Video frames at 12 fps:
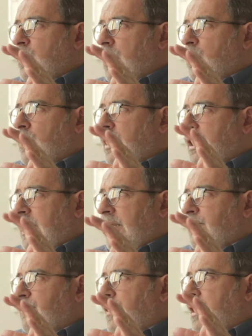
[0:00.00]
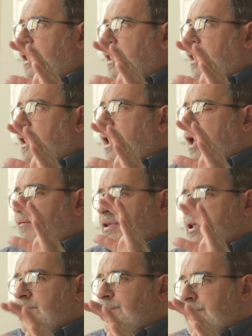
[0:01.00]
where we live have a deep